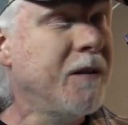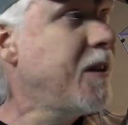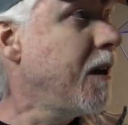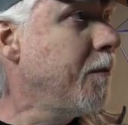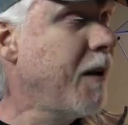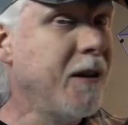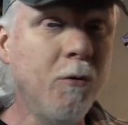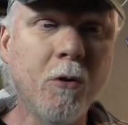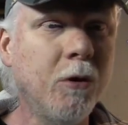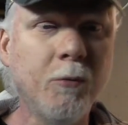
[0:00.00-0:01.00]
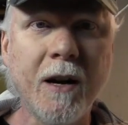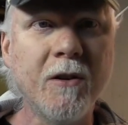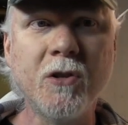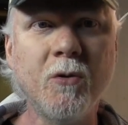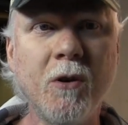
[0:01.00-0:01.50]
down at my local
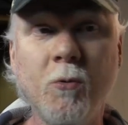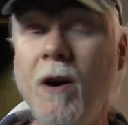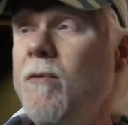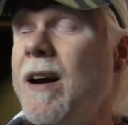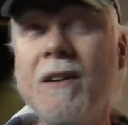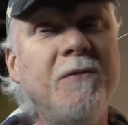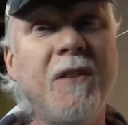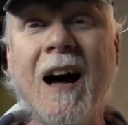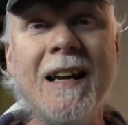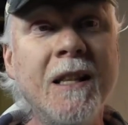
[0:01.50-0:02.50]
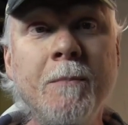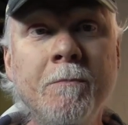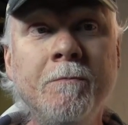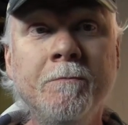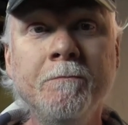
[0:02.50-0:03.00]
record store, wherever I can find
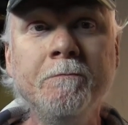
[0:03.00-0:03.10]
them,